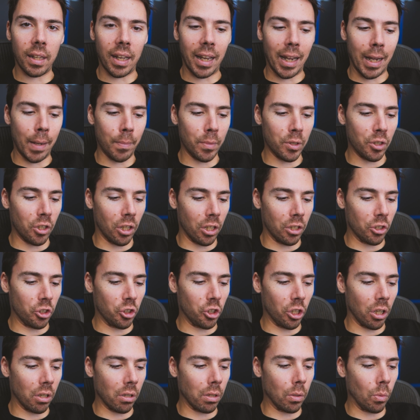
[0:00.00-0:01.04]
in the Amazon
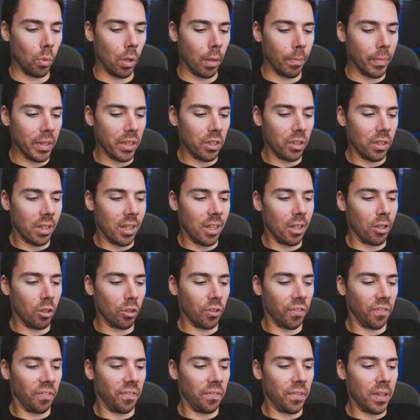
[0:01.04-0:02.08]
jungle while
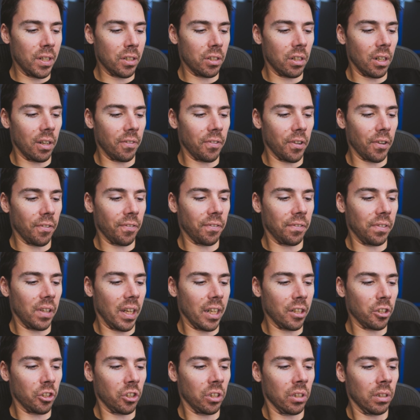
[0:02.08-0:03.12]
mosquitoes feast off your
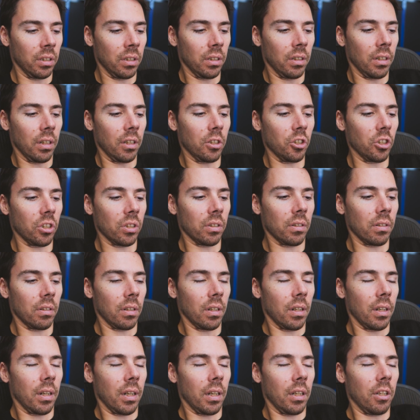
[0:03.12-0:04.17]
flesh and just,
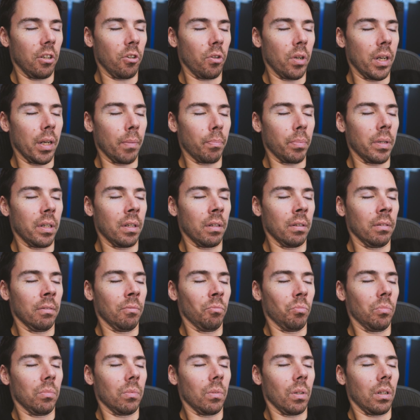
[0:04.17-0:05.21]
you hippie.
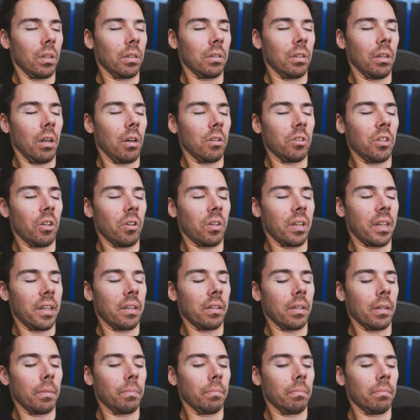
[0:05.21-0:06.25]
No, don't
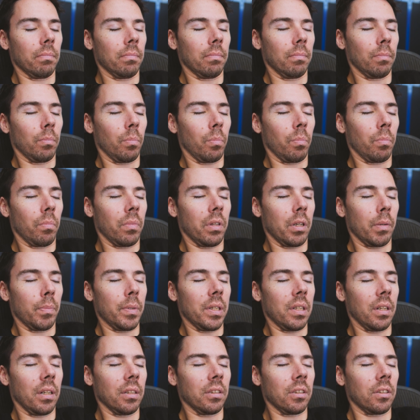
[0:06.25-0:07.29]
kill them. They'll
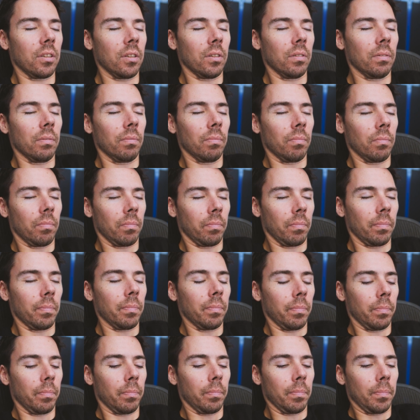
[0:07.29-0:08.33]
be done soon.
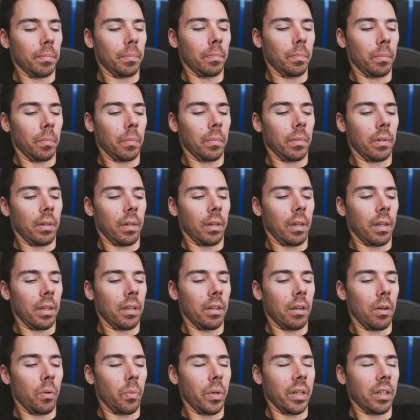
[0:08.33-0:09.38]
They
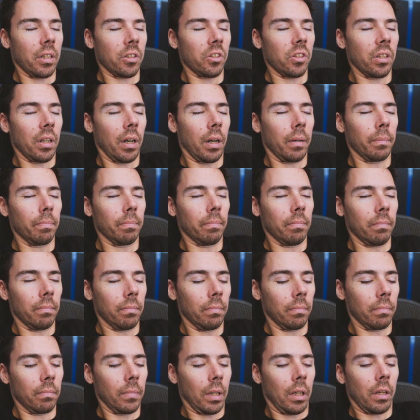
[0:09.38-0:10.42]
know when to stop.
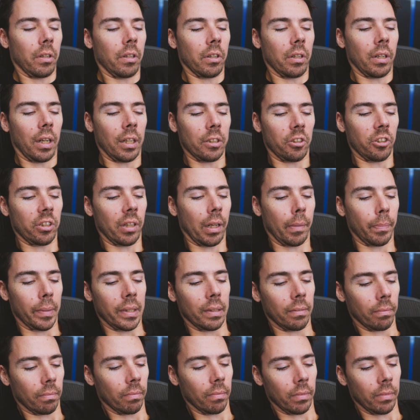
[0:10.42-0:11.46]
Oh, they're not stopping.